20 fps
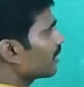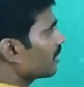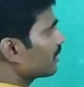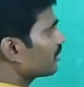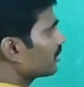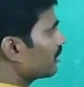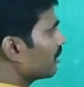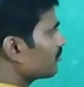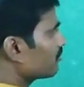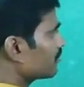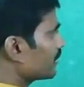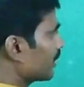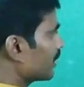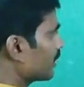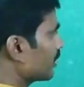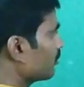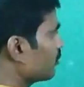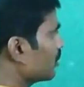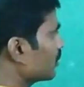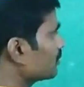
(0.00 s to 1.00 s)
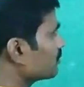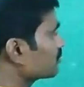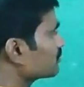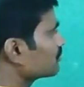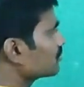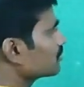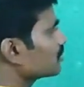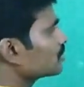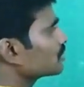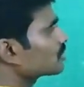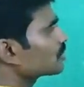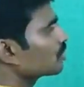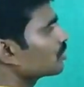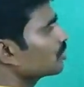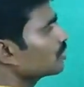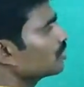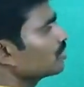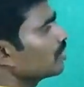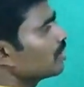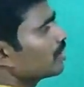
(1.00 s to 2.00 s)
angle of angle 1?
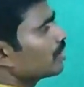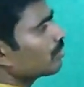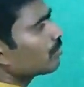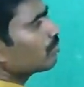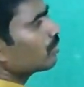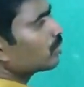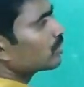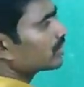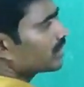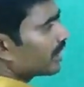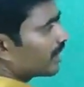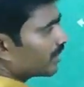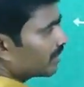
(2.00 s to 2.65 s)
So both